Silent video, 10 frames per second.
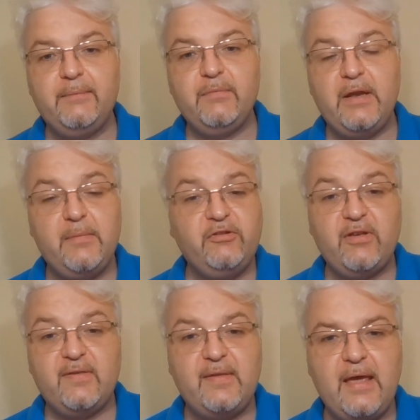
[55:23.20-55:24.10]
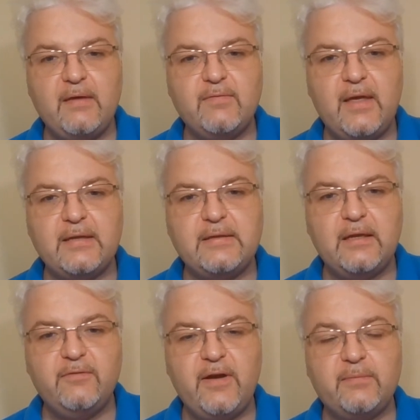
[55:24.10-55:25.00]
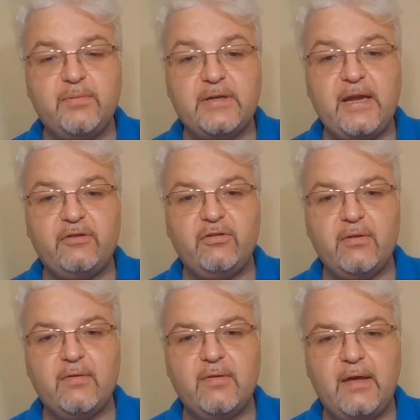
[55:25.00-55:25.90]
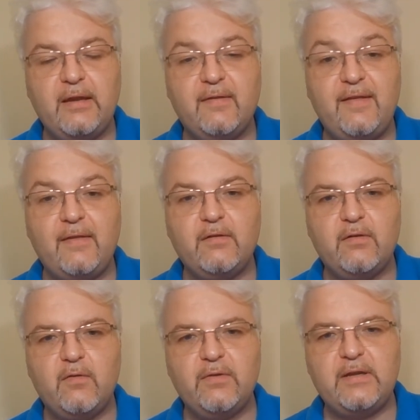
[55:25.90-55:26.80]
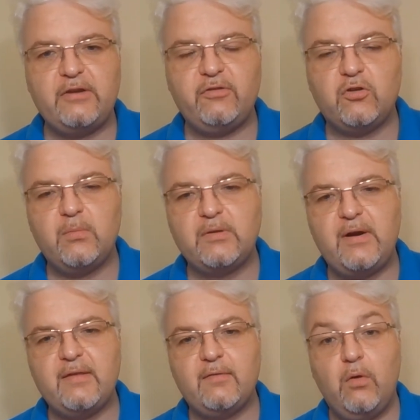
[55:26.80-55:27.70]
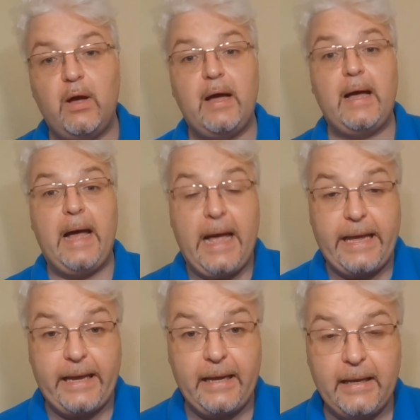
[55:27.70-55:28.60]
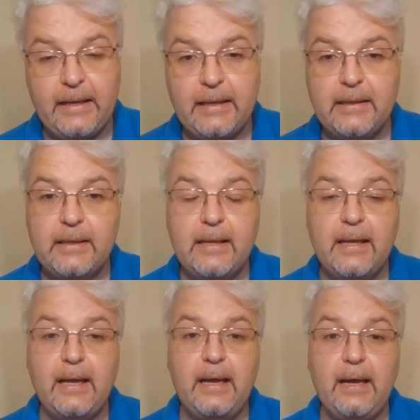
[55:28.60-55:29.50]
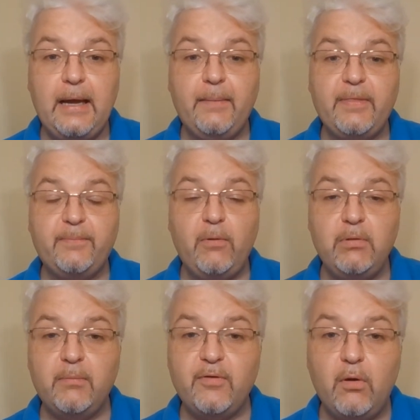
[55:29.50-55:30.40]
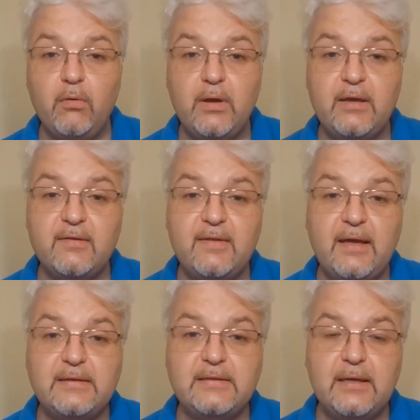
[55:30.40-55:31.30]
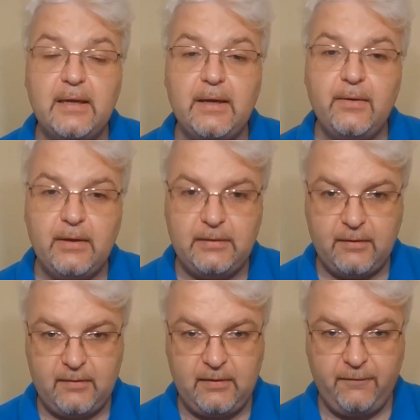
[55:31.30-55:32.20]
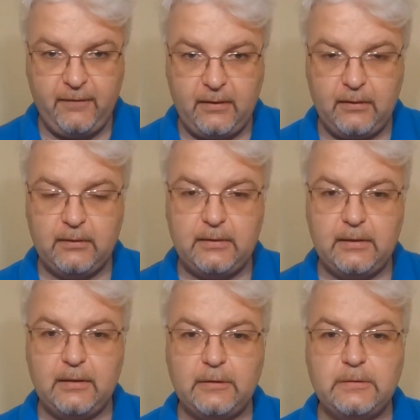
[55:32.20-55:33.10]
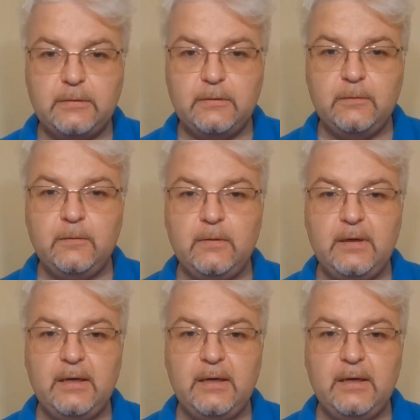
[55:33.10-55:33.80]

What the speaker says: let me just say that, in fact, protections and standards of international human rights law are higher. The problem, though, is that it is difficult to